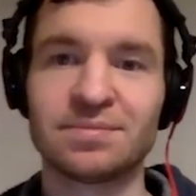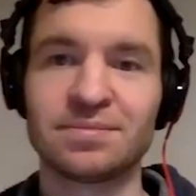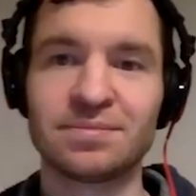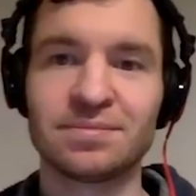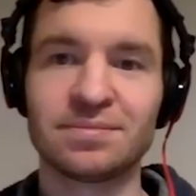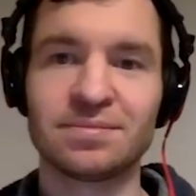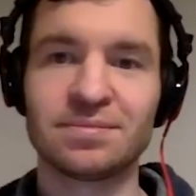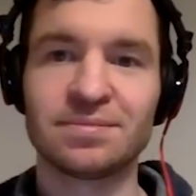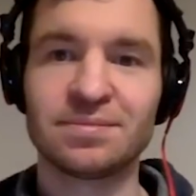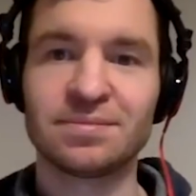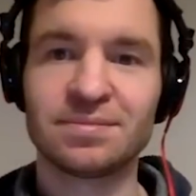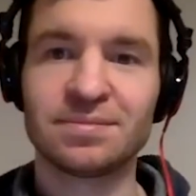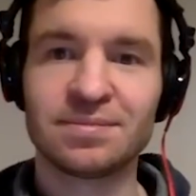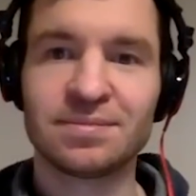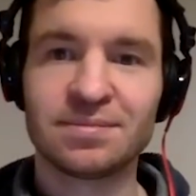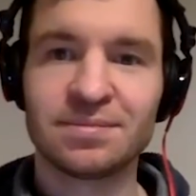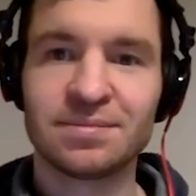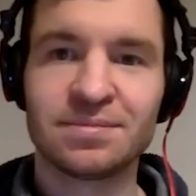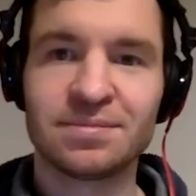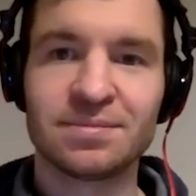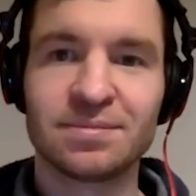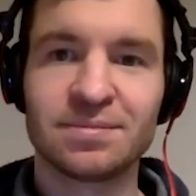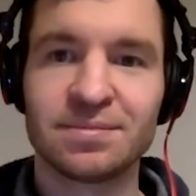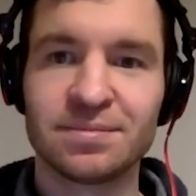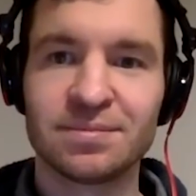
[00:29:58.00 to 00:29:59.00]

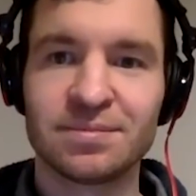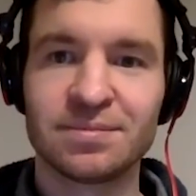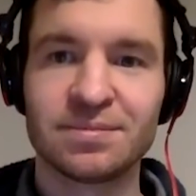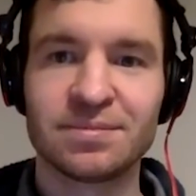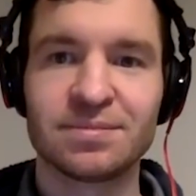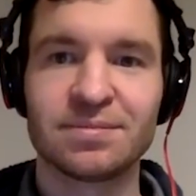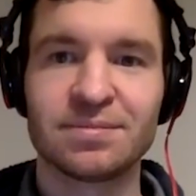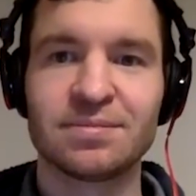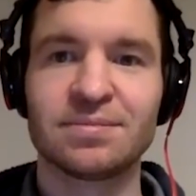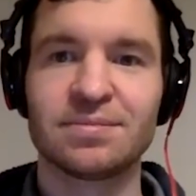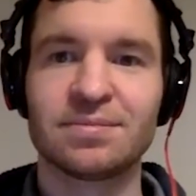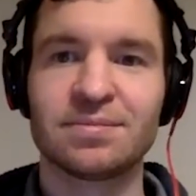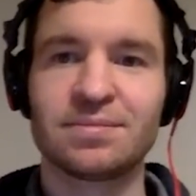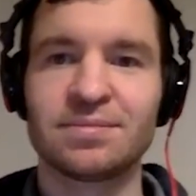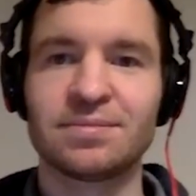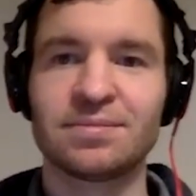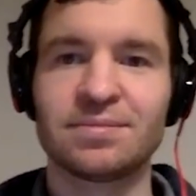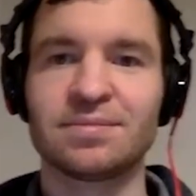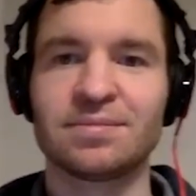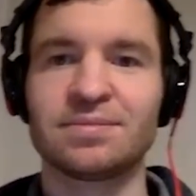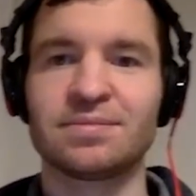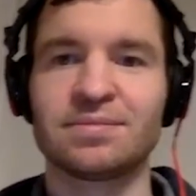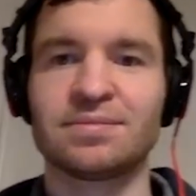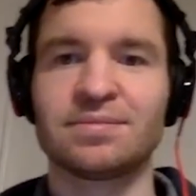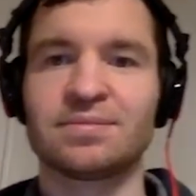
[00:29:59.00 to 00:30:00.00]

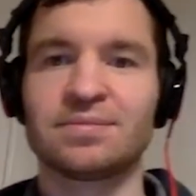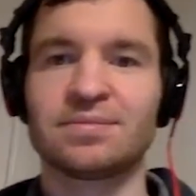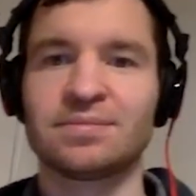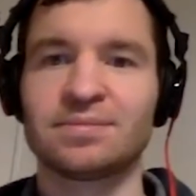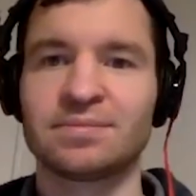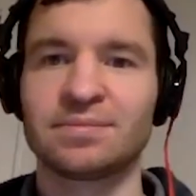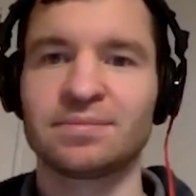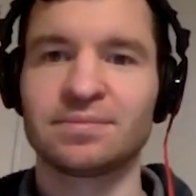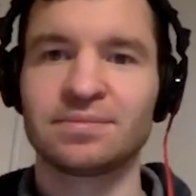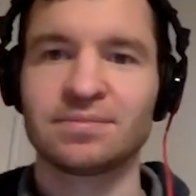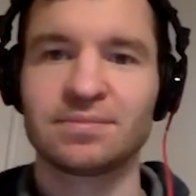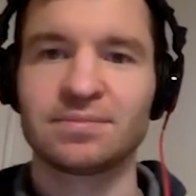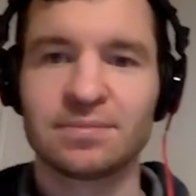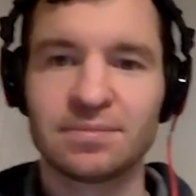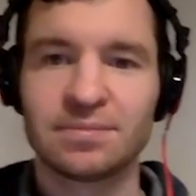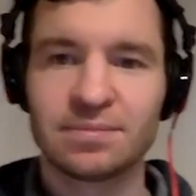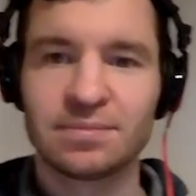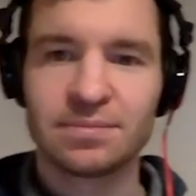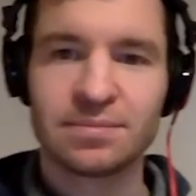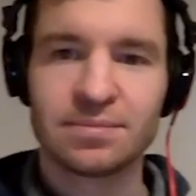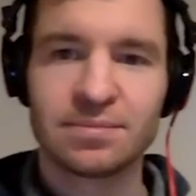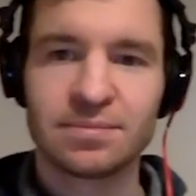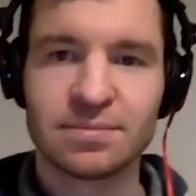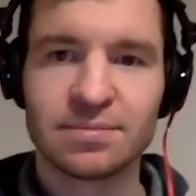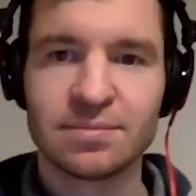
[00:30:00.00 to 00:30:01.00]

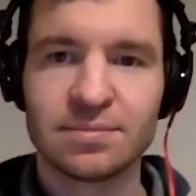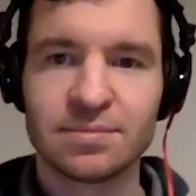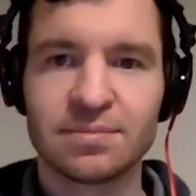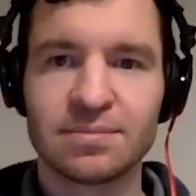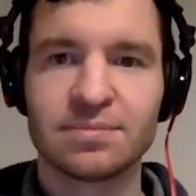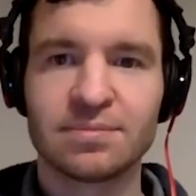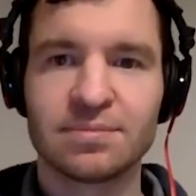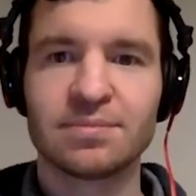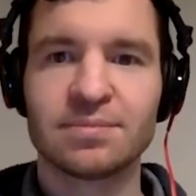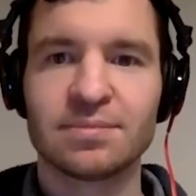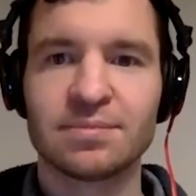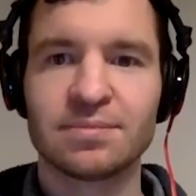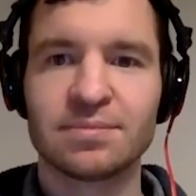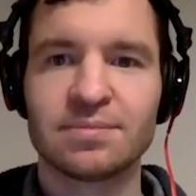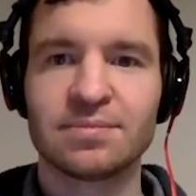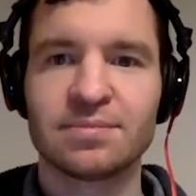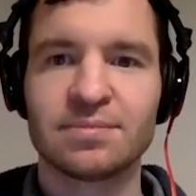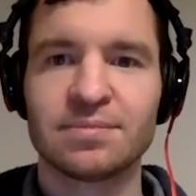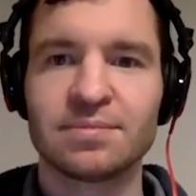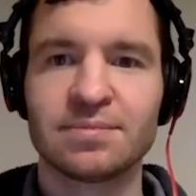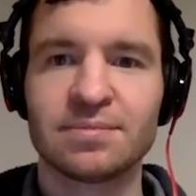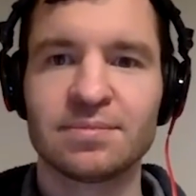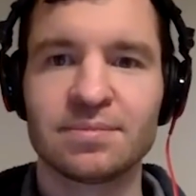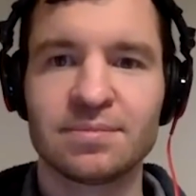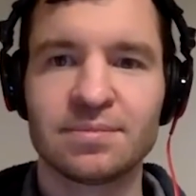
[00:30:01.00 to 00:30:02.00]

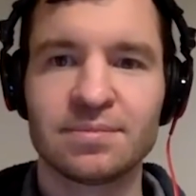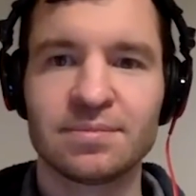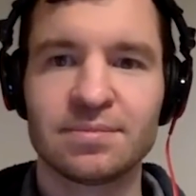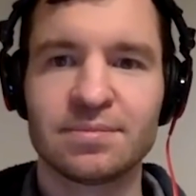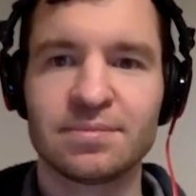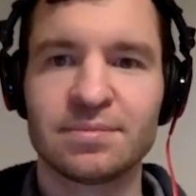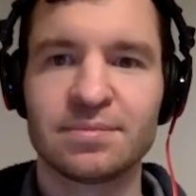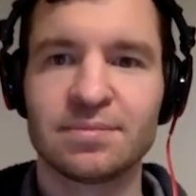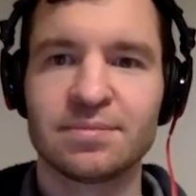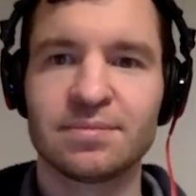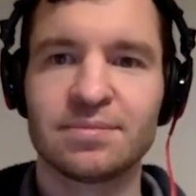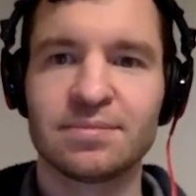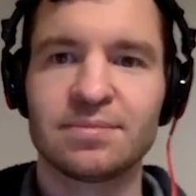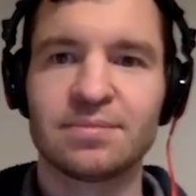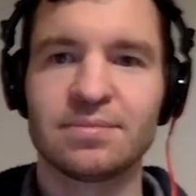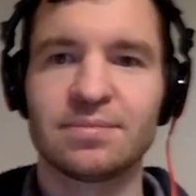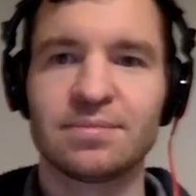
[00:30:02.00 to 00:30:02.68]
(silent)